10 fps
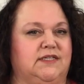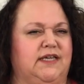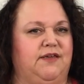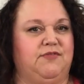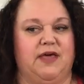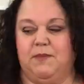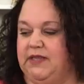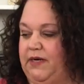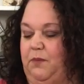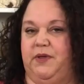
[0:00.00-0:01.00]
give them a
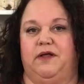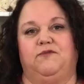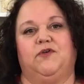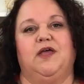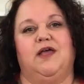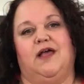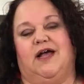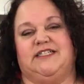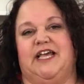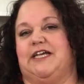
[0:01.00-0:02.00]
little bit of
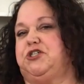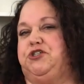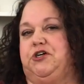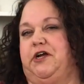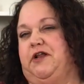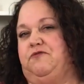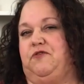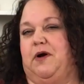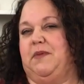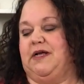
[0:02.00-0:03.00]
texture and
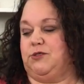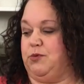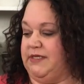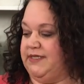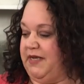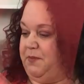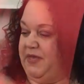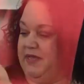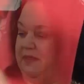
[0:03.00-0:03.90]
farmhouse rustic appeal.